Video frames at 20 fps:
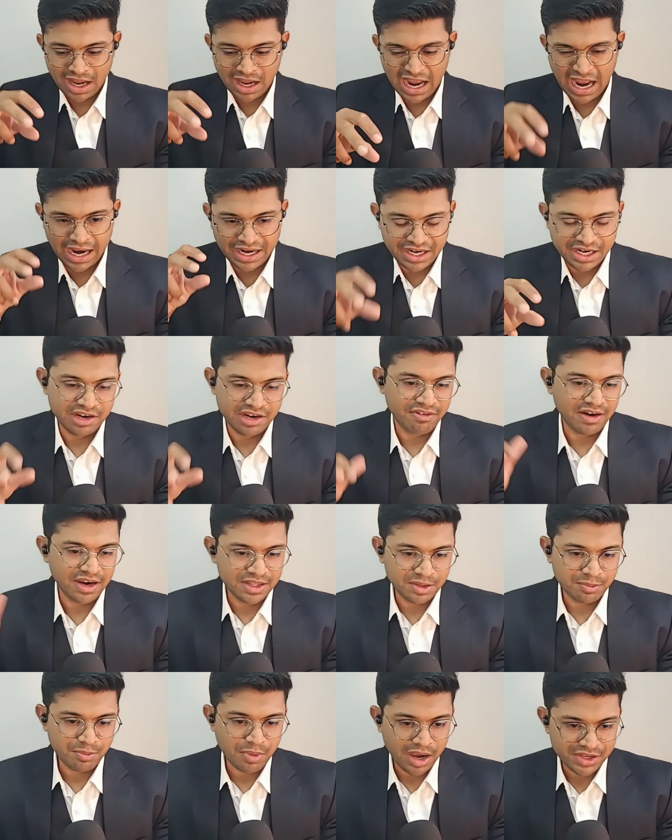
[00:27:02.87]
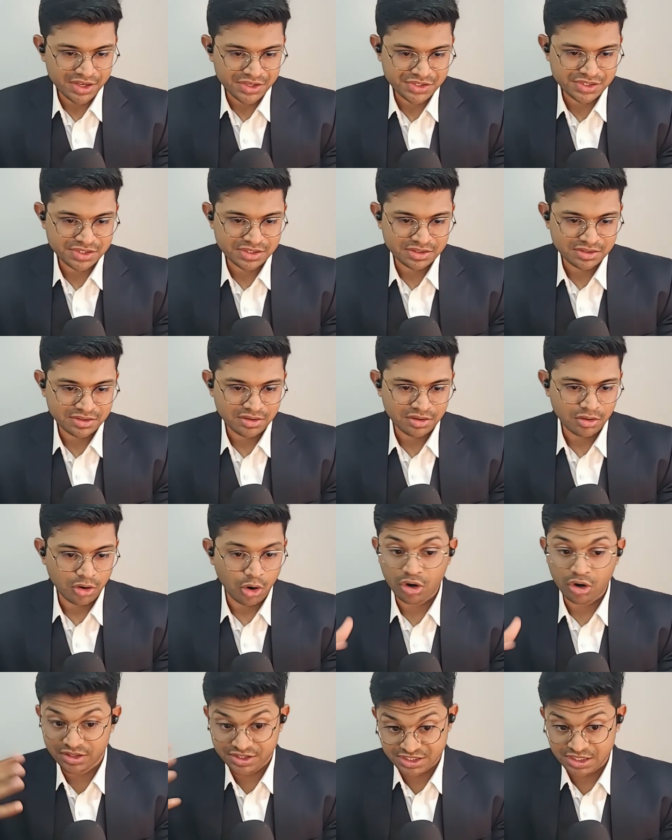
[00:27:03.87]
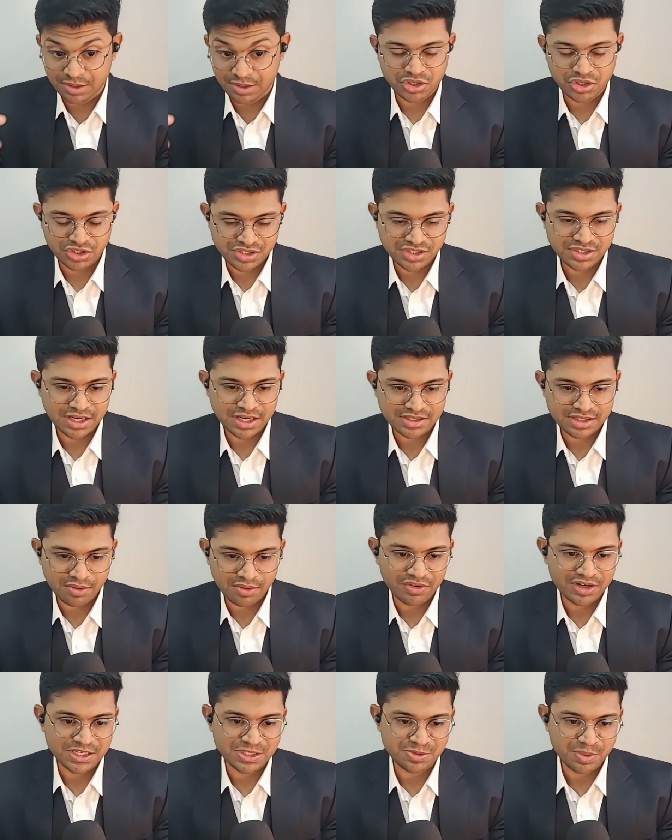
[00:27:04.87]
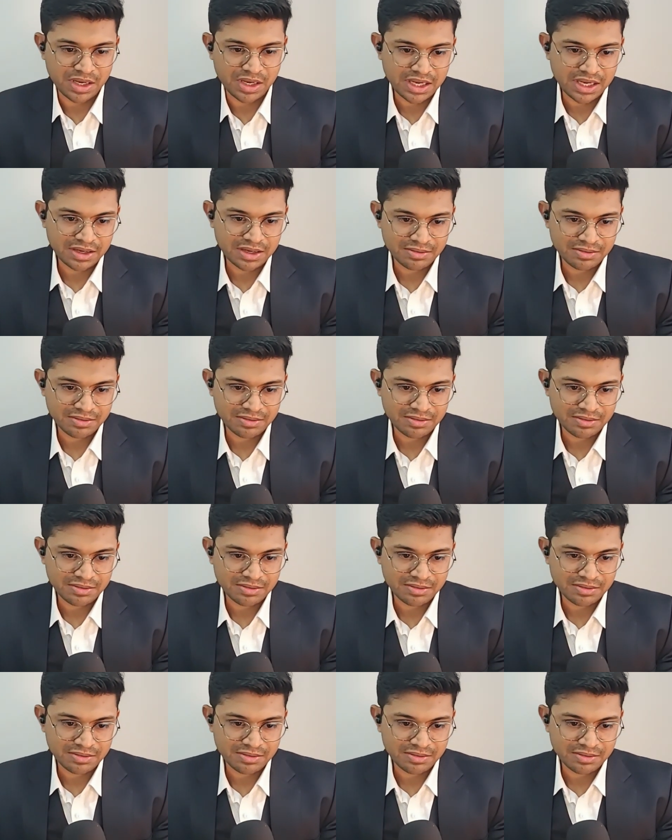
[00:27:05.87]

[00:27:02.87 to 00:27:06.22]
identify the bias or the assumptions that someone is making?